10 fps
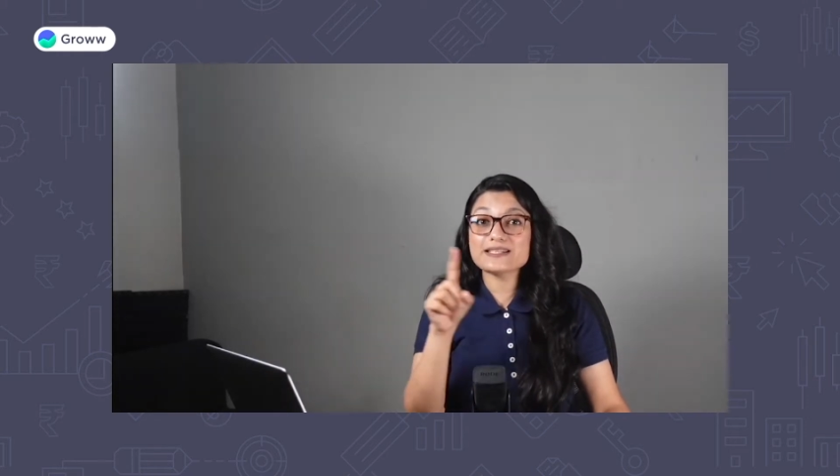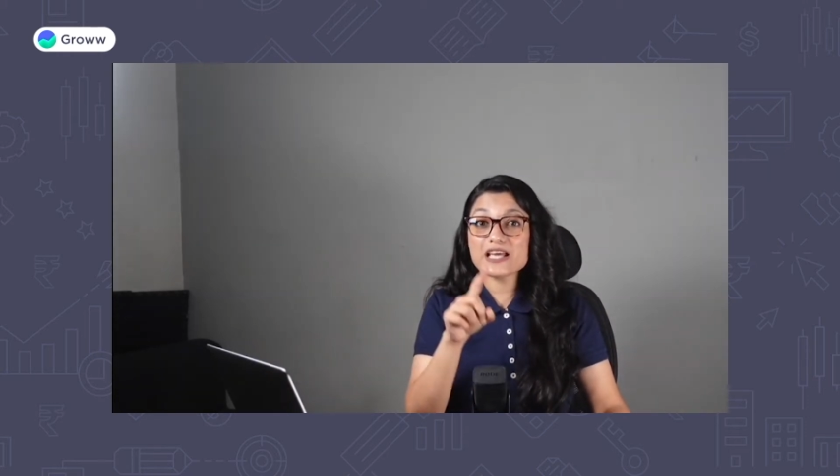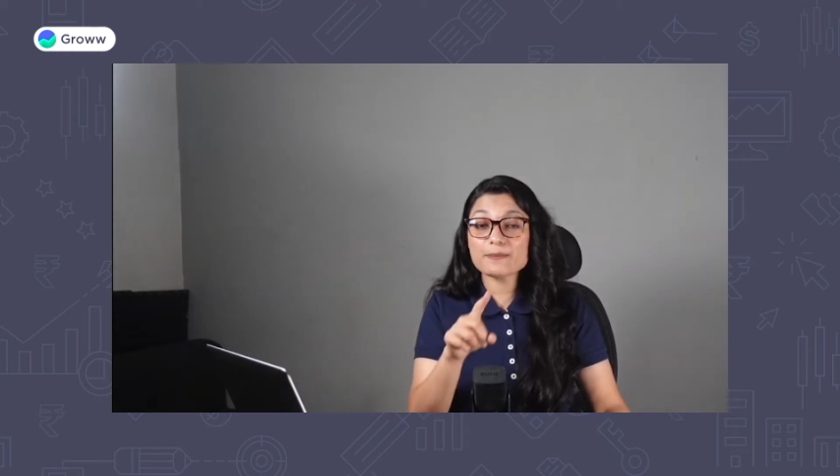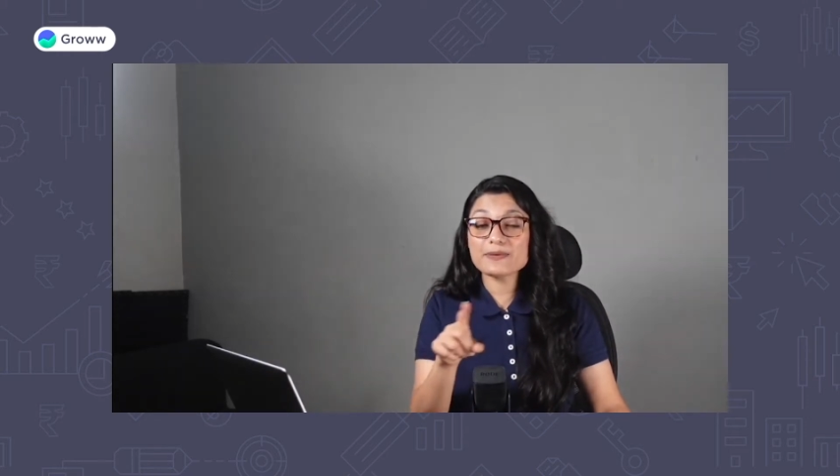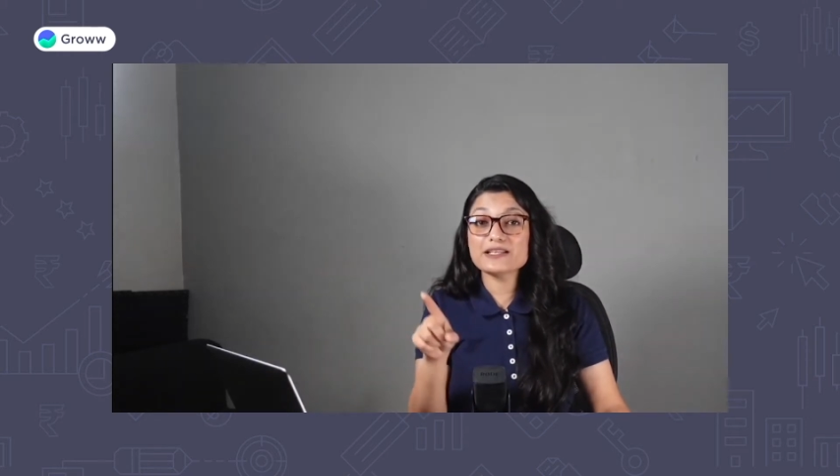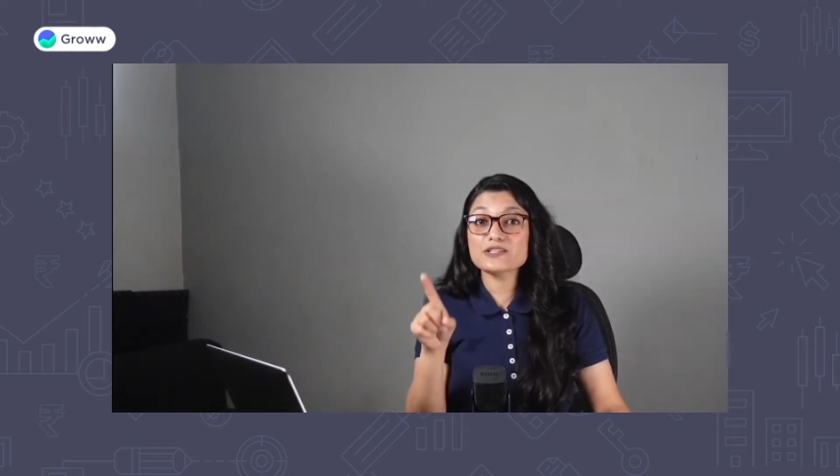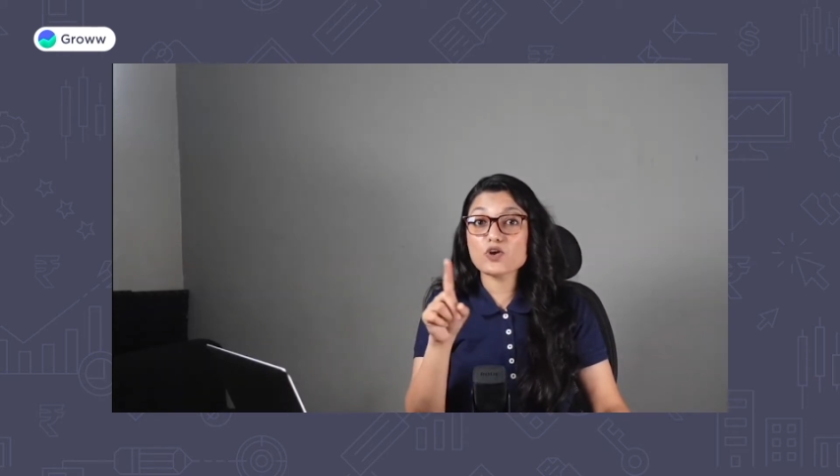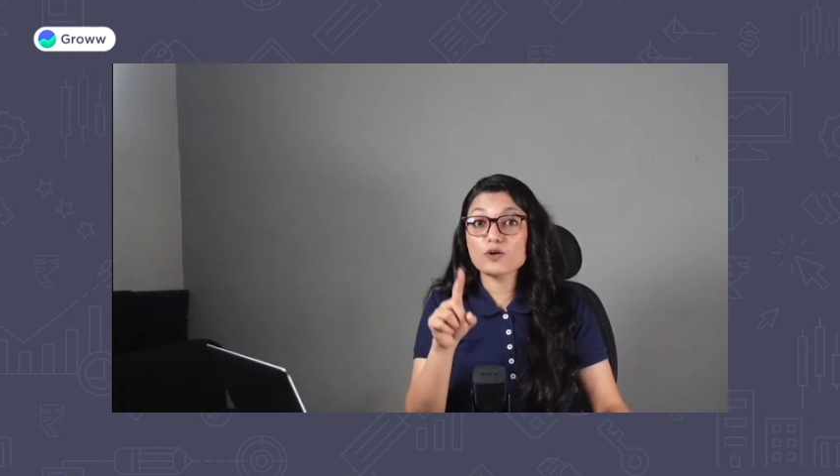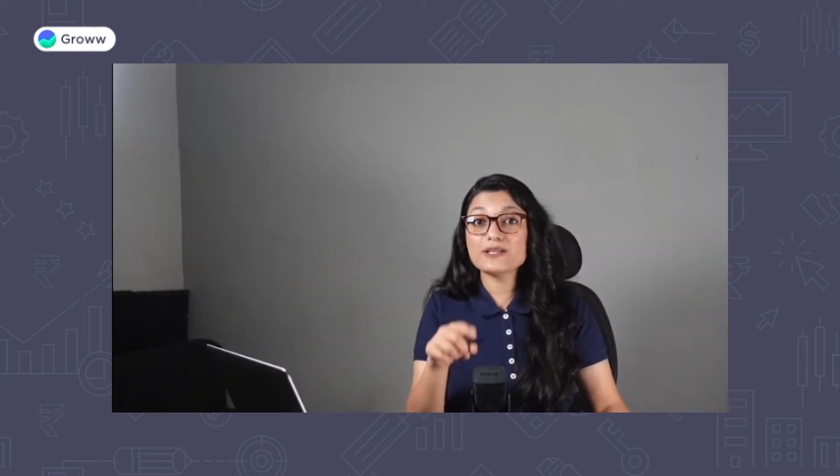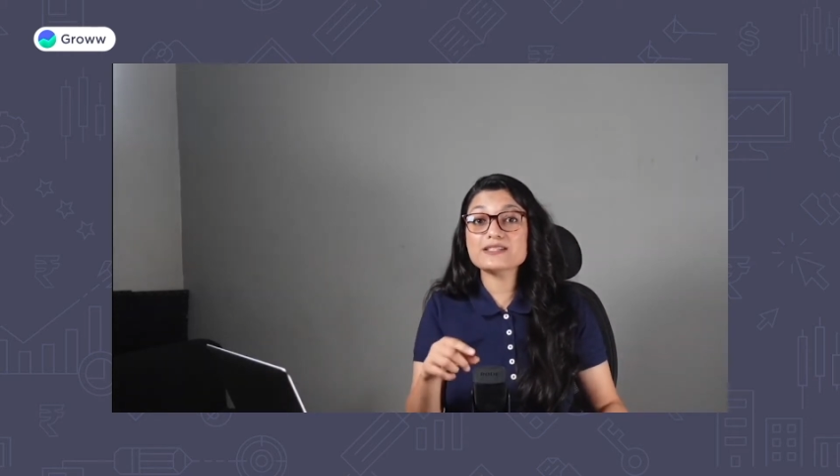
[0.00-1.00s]
SIP
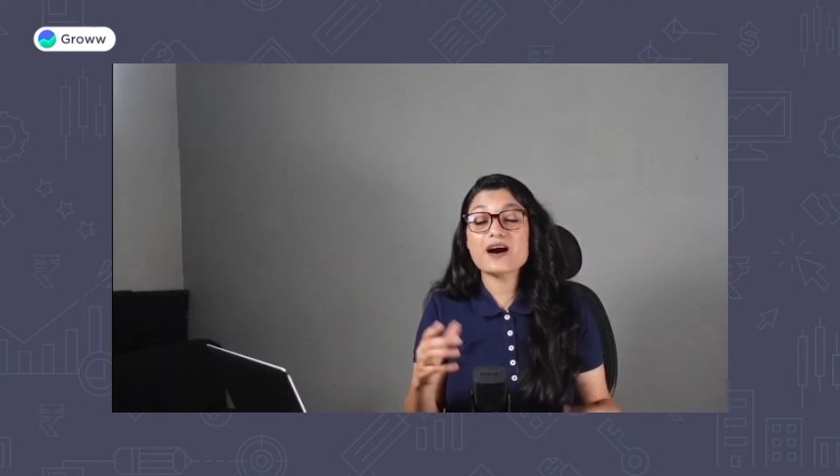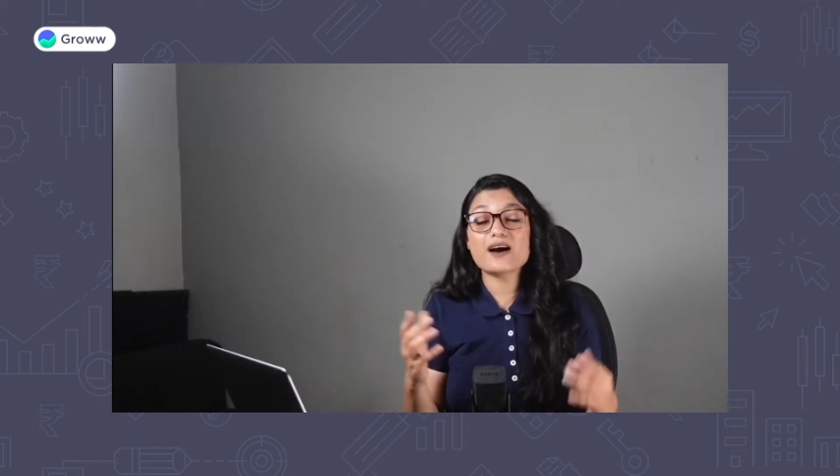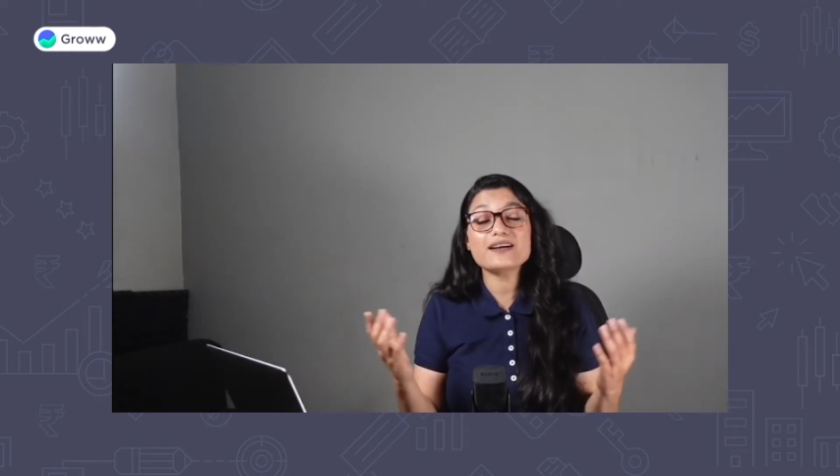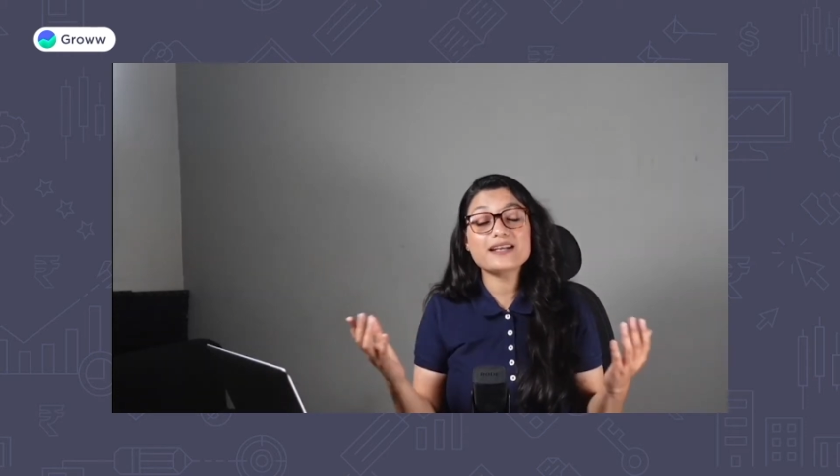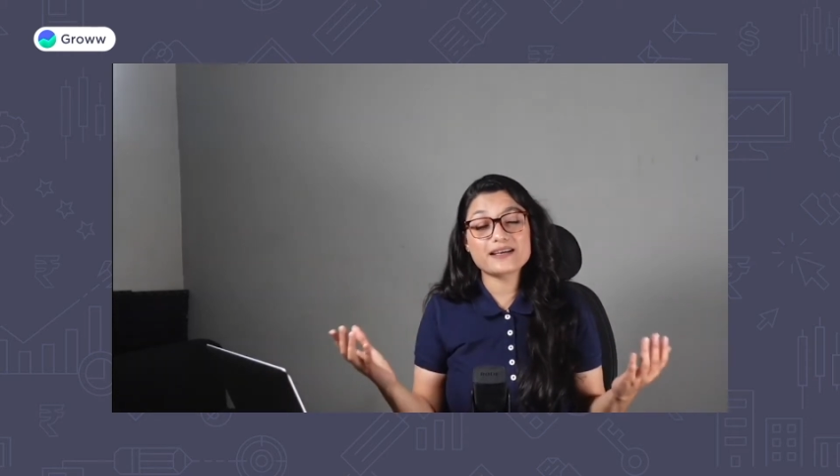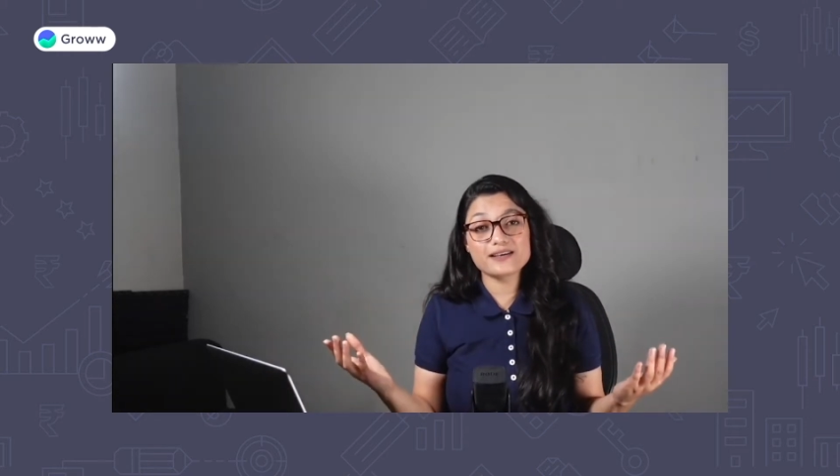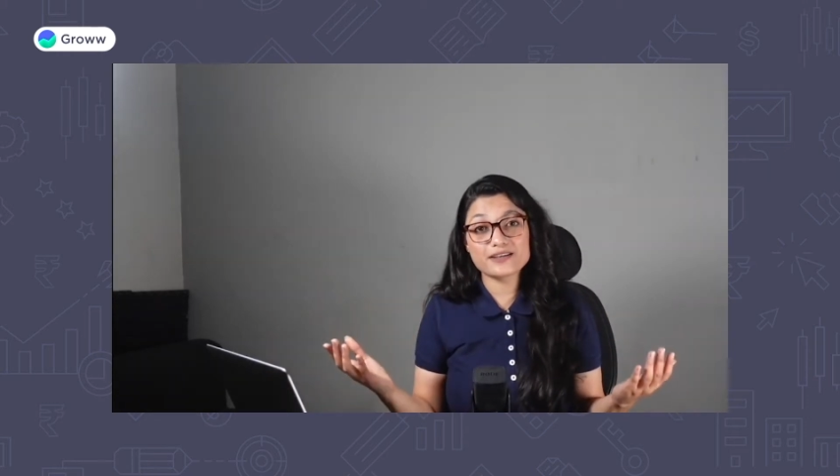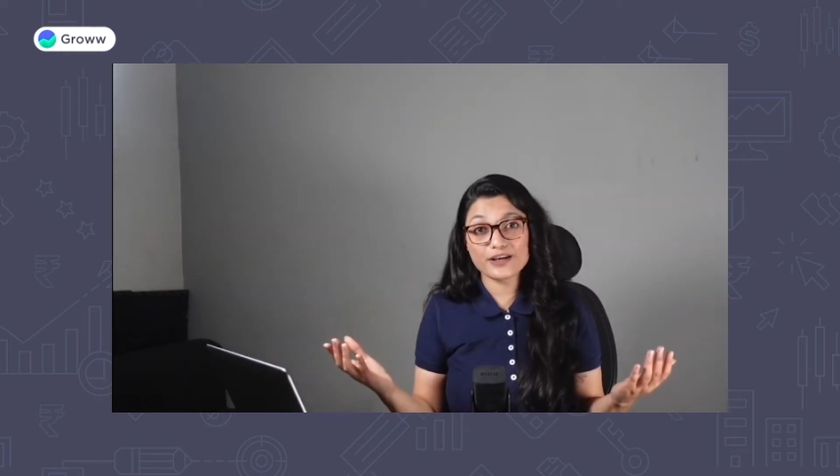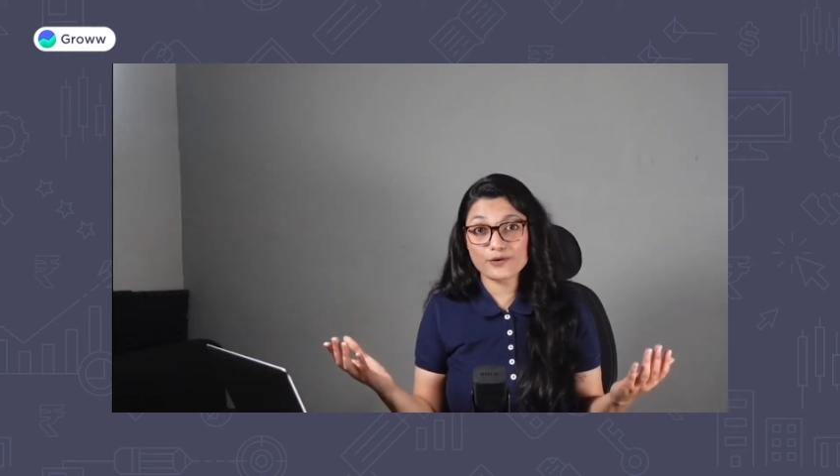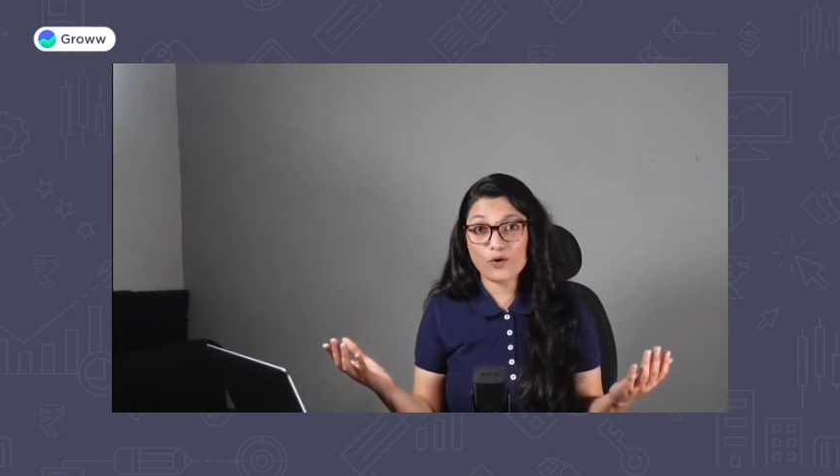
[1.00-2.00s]
installments are taken
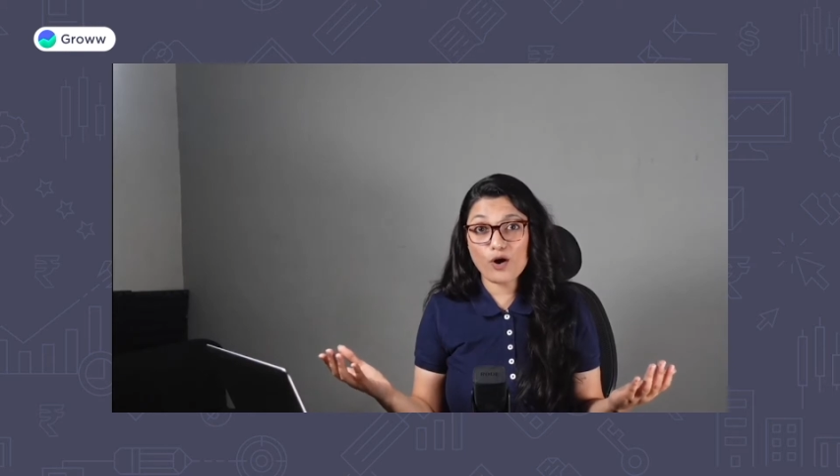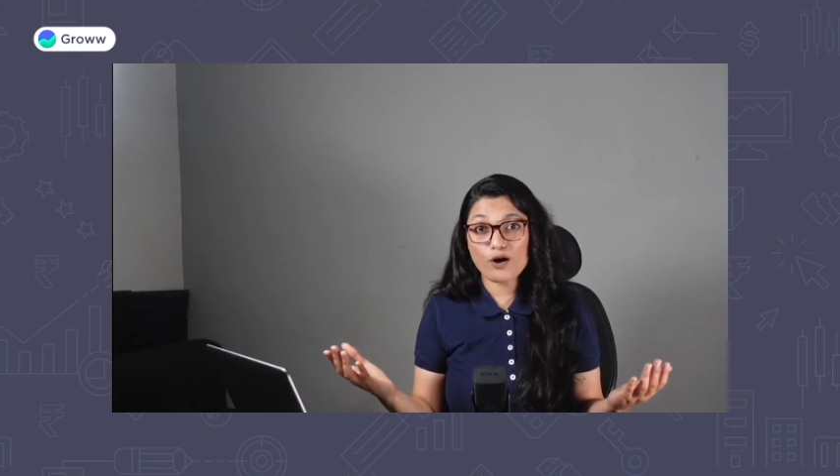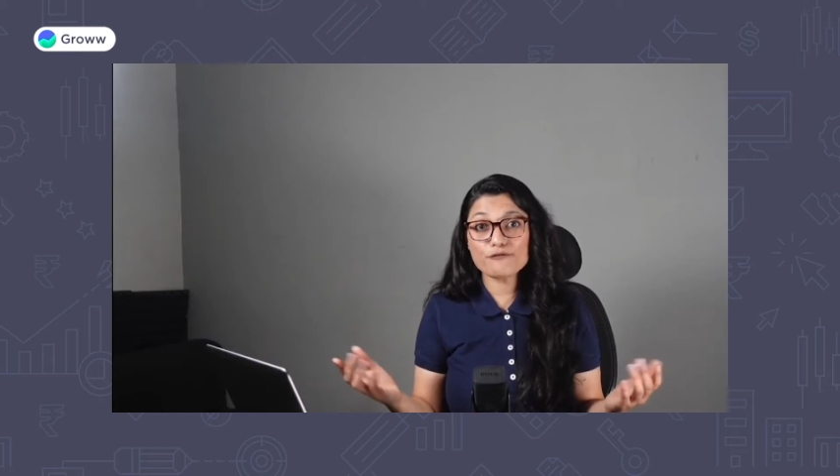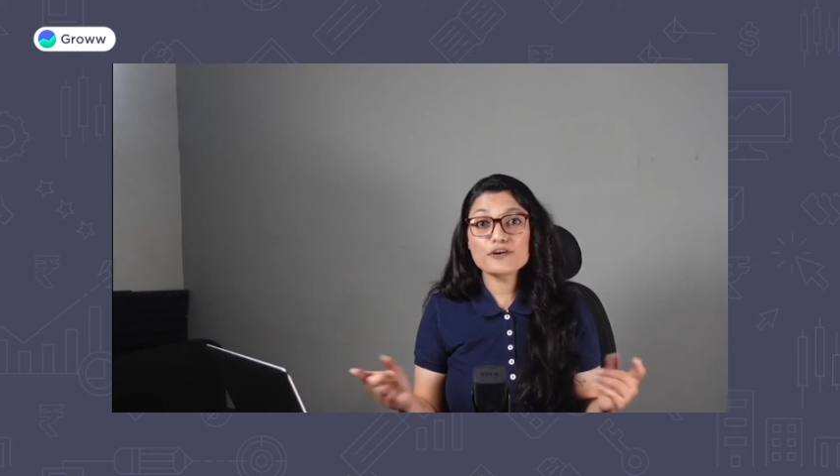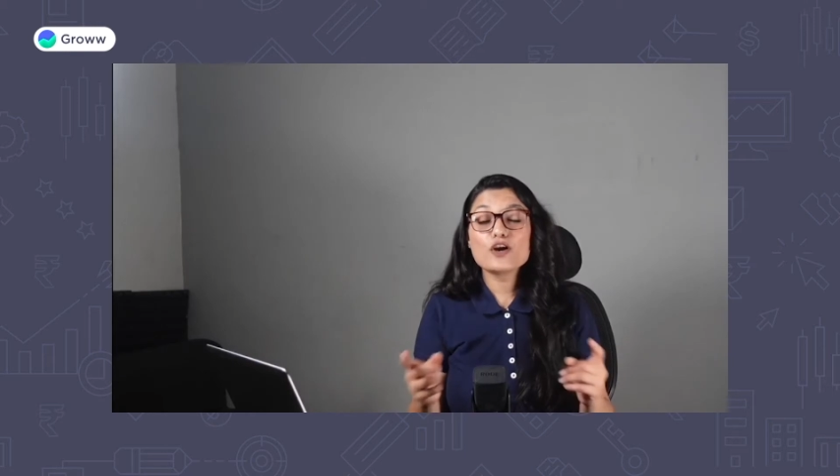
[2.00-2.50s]
care of